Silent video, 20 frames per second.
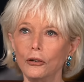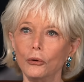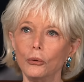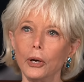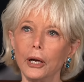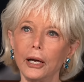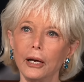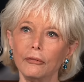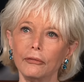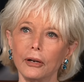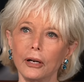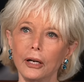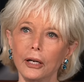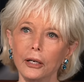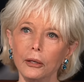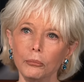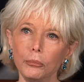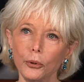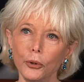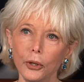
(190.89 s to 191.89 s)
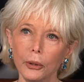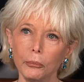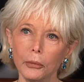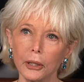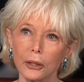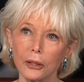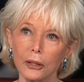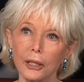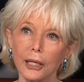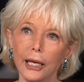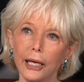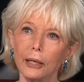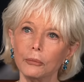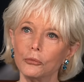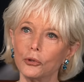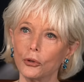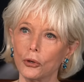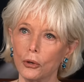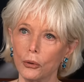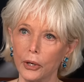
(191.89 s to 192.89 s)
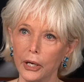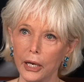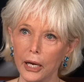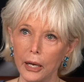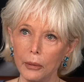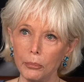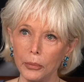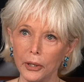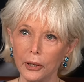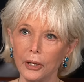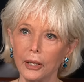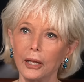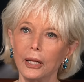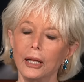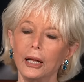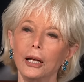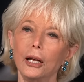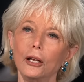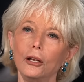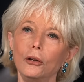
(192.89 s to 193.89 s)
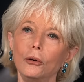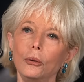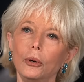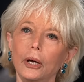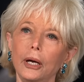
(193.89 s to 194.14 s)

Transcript: You have unemployment claims going up, you